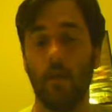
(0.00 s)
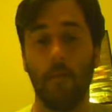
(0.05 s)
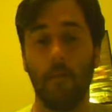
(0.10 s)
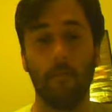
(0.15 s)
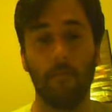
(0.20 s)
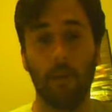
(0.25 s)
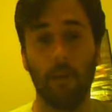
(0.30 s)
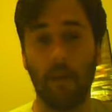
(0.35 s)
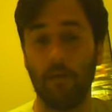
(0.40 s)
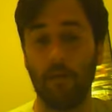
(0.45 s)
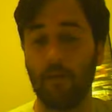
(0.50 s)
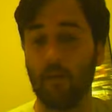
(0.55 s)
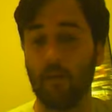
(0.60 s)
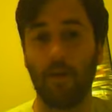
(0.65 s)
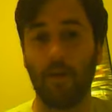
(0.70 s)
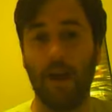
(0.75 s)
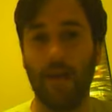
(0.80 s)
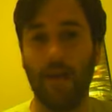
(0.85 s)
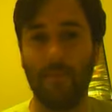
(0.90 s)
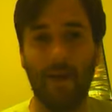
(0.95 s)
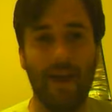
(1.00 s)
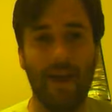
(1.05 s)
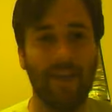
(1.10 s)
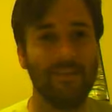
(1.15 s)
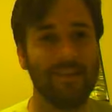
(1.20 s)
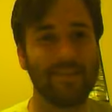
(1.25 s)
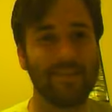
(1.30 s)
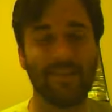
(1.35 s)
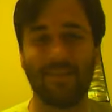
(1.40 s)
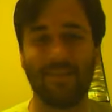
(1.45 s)
beating the crap out of
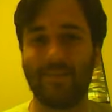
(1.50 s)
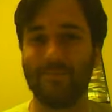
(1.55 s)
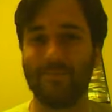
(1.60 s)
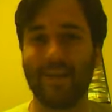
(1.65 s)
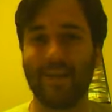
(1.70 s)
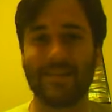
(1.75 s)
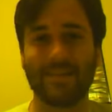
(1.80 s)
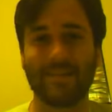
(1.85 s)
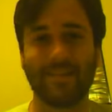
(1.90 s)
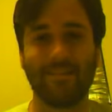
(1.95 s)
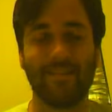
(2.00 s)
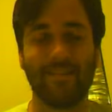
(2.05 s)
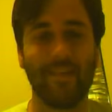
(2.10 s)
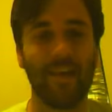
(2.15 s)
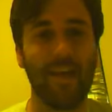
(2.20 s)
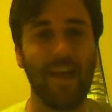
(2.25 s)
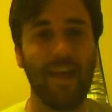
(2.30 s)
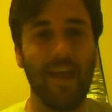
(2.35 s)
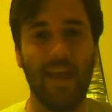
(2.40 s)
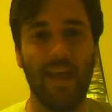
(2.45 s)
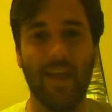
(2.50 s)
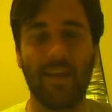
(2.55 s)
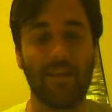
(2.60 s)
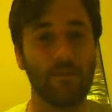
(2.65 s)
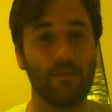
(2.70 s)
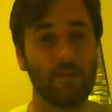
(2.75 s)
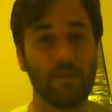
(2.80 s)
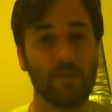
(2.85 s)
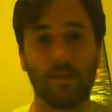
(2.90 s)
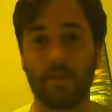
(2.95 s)
each other, basically. And
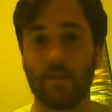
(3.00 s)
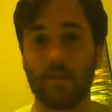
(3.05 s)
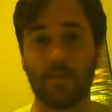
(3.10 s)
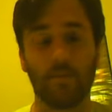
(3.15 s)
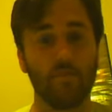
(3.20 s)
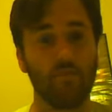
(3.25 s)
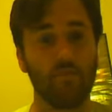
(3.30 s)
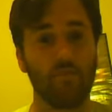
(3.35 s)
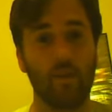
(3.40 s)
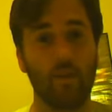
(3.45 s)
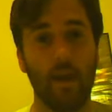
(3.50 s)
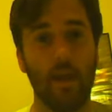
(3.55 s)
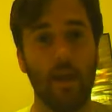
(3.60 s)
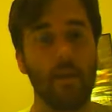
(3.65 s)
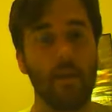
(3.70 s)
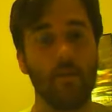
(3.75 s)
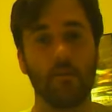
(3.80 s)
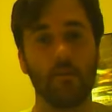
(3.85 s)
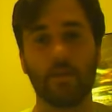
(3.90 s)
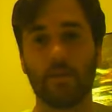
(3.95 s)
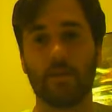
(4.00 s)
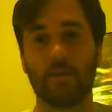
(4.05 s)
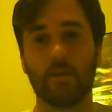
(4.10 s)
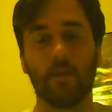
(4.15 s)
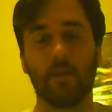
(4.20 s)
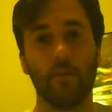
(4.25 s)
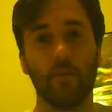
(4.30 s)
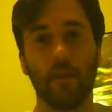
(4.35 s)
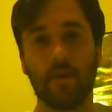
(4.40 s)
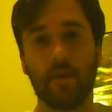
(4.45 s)
it was just great. It was just
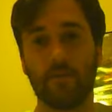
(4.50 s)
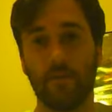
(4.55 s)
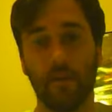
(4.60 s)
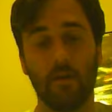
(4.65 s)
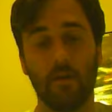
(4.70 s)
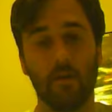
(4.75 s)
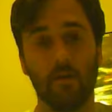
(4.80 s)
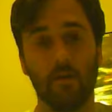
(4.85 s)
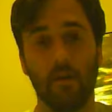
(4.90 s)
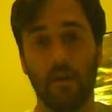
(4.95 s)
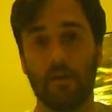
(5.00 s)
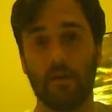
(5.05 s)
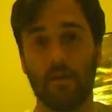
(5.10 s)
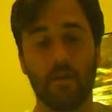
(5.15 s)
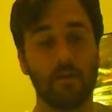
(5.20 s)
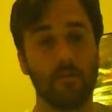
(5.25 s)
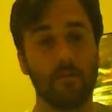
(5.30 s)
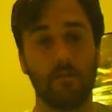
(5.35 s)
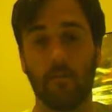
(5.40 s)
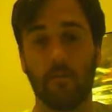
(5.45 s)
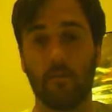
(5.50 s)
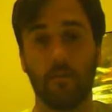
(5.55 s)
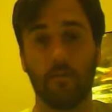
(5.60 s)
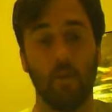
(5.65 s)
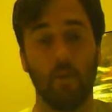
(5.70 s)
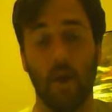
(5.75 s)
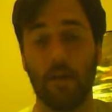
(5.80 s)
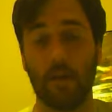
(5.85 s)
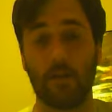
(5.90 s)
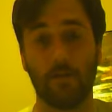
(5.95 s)
so much fun to just
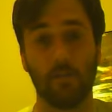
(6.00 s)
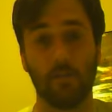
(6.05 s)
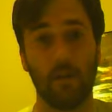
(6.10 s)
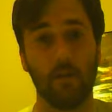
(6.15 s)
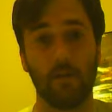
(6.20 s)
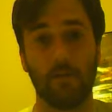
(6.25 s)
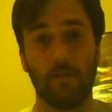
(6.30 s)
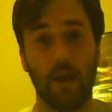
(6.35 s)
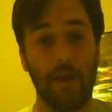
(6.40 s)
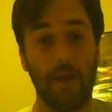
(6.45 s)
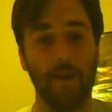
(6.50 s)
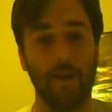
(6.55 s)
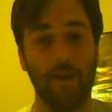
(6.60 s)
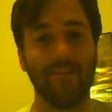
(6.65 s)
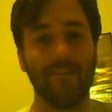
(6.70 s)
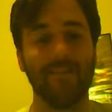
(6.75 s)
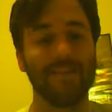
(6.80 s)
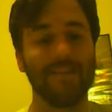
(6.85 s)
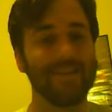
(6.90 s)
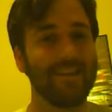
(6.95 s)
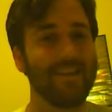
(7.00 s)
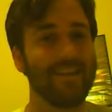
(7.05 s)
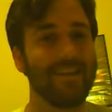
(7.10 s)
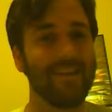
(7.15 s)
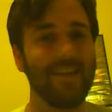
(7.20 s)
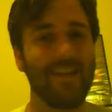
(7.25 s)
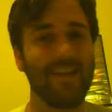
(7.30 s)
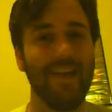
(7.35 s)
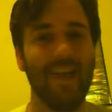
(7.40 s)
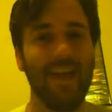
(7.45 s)
watch them beat the crap out of each other.
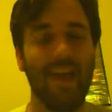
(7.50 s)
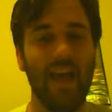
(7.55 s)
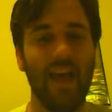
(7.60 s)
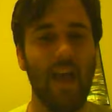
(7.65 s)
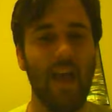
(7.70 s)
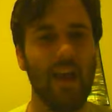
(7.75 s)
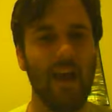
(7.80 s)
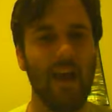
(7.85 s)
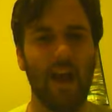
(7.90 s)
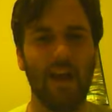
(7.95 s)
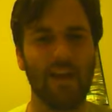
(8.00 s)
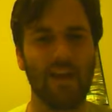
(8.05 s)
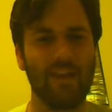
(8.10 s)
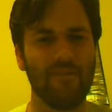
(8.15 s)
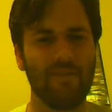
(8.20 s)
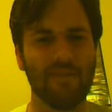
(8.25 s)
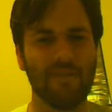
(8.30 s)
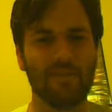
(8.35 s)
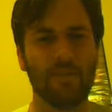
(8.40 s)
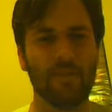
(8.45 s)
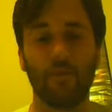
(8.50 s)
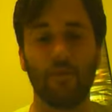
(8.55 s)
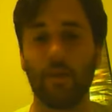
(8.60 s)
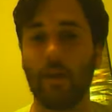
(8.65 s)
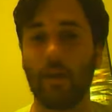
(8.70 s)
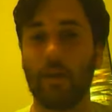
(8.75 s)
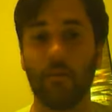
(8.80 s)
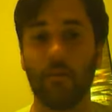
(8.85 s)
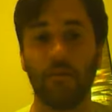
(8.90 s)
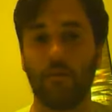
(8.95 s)
And I'll give this
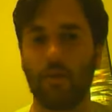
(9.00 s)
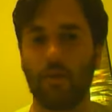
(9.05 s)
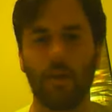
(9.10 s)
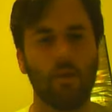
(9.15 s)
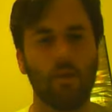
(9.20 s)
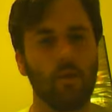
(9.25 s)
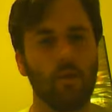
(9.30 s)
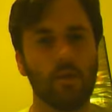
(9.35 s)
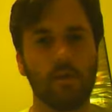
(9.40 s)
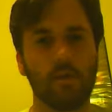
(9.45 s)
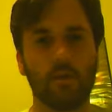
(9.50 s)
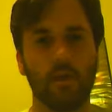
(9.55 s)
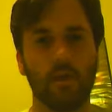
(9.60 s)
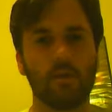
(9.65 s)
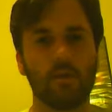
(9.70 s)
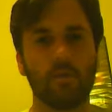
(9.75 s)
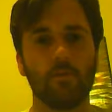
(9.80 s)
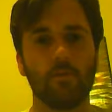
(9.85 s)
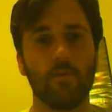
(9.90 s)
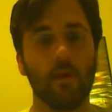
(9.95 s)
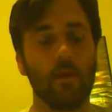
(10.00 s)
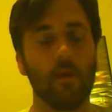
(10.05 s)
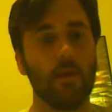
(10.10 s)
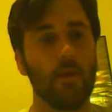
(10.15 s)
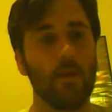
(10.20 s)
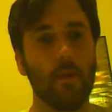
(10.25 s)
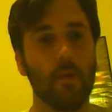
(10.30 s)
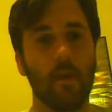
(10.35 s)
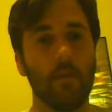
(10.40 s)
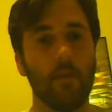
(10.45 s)
3 3/4 stars as
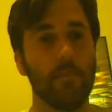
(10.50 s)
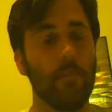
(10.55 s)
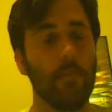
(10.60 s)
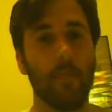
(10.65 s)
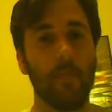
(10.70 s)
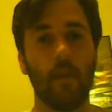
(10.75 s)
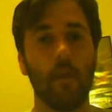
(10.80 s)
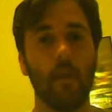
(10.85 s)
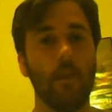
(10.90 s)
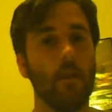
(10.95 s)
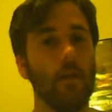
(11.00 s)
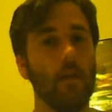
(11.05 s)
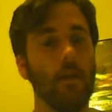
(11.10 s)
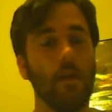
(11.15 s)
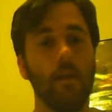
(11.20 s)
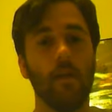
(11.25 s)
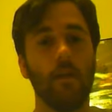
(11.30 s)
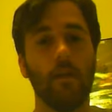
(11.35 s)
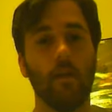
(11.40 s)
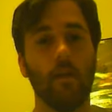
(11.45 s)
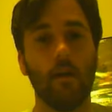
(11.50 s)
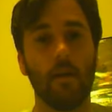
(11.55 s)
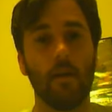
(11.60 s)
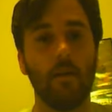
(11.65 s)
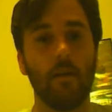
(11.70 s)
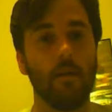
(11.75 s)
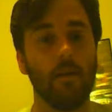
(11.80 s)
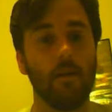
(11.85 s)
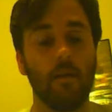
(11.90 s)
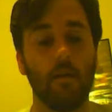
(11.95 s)
well. I mean, there,
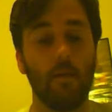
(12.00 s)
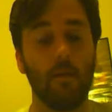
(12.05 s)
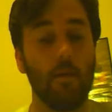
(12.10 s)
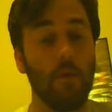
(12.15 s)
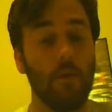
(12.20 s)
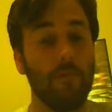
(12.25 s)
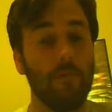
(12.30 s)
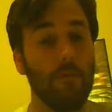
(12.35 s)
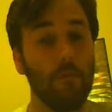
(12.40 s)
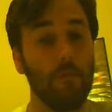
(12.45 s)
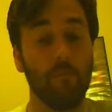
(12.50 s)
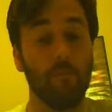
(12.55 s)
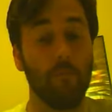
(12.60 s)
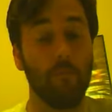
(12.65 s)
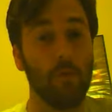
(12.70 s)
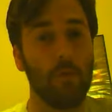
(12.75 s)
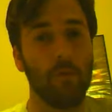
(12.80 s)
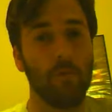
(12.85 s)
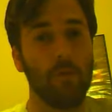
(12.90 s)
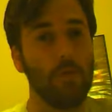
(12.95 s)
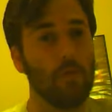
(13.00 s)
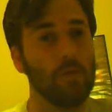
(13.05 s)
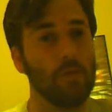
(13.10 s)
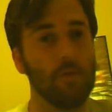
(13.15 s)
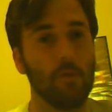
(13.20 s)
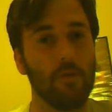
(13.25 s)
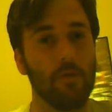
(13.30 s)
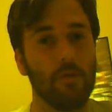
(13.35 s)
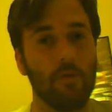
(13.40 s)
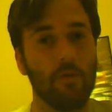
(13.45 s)
if you when you put those
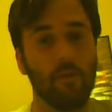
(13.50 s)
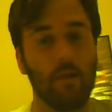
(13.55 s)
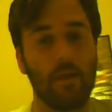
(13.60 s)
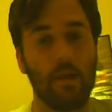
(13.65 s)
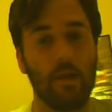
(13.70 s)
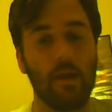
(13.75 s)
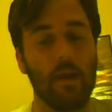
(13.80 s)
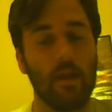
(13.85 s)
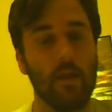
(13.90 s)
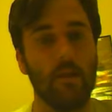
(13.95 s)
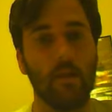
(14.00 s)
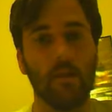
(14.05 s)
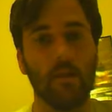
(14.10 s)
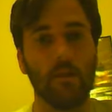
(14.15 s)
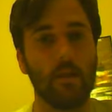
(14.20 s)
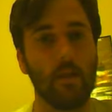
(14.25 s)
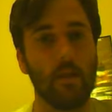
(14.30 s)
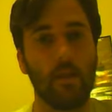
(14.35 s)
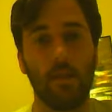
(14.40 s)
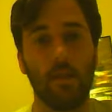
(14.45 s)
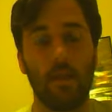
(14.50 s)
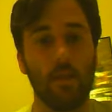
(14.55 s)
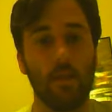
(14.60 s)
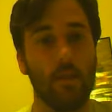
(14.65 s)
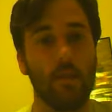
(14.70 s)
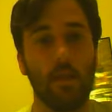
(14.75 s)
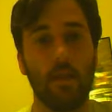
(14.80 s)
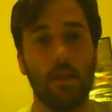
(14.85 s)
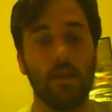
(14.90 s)
two in the ring together, it